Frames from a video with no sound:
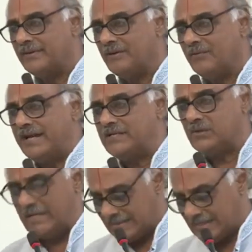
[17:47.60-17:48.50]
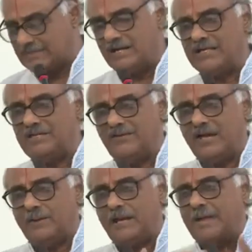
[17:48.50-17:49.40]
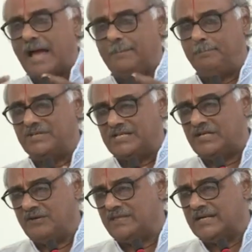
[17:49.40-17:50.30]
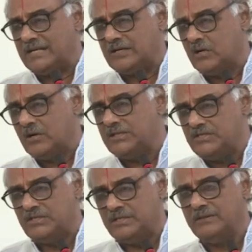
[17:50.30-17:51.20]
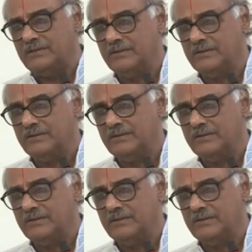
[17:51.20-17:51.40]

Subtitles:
Why? Today technology, we have become obsession with the technology.